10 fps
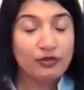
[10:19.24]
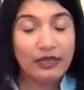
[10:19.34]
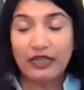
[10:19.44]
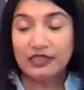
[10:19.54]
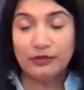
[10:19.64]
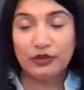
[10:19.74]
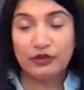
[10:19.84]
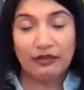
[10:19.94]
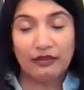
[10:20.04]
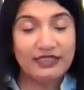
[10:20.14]
to be honest with
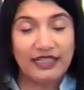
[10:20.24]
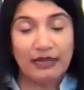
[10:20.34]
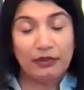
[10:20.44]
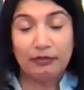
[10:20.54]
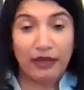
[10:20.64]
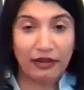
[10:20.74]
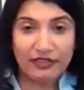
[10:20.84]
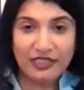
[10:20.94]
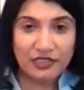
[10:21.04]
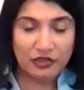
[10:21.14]
you, I will say I'm
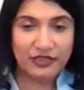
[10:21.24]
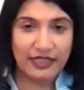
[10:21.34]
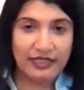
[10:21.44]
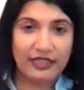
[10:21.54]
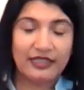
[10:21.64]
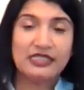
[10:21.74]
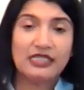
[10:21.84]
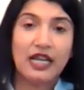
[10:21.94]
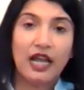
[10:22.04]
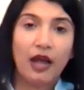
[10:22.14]
embarrassed to say
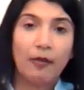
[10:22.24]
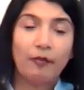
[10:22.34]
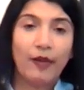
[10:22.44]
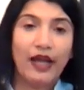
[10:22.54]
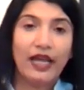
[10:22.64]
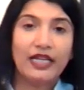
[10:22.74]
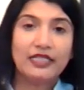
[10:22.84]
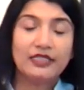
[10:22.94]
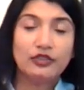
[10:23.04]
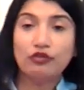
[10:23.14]
this,
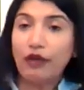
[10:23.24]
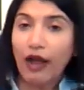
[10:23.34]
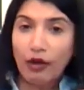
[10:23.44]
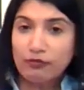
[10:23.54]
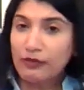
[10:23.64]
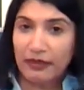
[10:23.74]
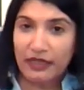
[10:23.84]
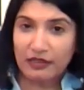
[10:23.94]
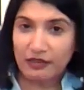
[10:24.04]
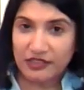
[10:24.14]
but throughout my
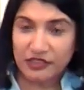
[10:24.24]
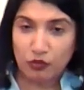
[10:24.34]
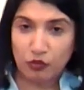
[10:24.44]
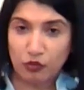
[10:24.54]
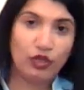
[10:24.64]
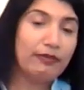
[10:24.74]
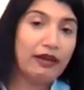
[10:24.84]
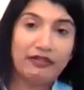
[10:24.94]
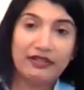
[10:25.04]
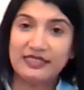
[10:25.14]
medical school,
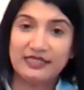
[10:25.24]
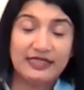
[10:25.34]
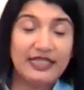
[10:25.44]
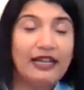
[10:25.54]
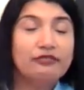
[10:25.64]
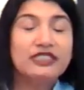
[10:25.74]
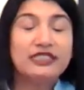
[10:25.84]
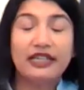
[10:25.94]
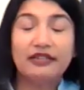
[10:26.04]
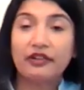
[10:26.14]
my residency, I was
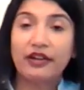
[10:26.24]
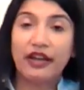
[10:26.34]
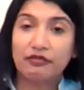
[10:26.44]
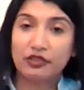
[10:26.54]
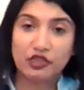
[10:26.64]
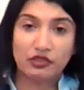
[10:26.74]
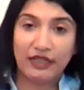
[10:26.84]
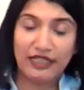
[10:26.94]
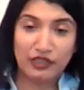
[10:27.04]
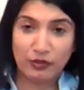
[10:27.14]
never ever
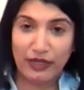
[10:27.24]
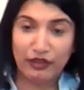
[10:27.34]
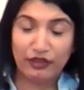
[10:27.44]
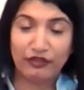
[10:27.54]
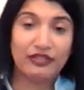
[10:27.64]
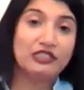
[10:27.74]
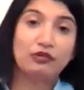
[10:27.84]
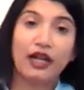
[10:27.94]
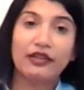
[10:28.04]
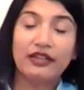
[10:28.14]
trained into any of this.
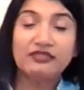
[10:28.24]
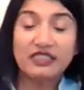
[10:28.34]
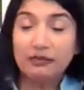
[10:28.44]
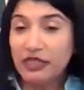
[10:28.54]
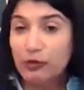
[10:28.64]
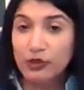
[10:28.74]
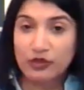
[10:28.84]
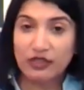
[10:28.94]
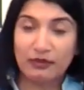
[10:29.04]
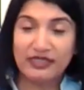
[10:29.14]
Rather, if somebody were
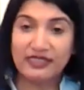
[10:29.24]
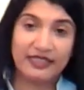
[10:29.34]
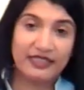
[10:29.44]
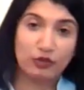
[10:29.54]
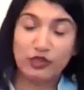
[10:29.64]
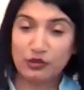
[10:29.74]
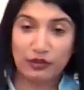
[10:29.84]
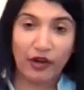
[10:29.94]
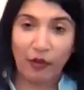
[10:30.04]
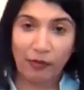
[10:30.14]
to come and say they're going to
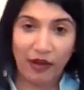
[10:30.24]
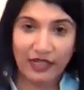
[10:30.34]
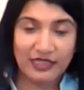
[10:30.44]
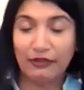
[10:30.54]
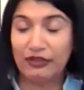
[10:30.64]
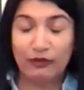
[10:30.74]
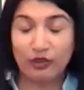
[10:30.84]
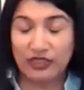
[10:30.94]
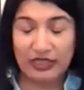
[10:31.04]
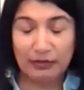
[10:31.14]
a chiropractor, I would have
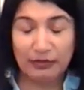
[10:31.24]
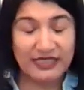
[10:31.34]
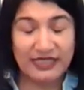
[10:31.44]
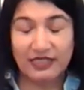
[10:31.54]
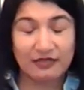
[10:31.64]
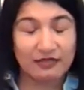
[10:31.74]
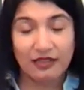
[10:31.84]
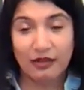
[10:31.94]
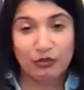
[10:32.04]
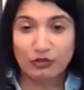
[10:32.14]
looked at them and said,
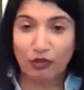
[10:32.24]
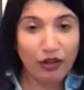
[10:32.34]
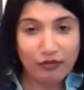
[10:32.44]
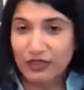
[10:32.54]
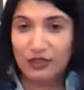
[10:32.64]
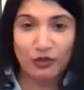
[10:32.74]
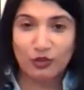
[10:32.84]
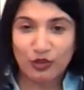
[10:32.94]
"What's wrong with you?"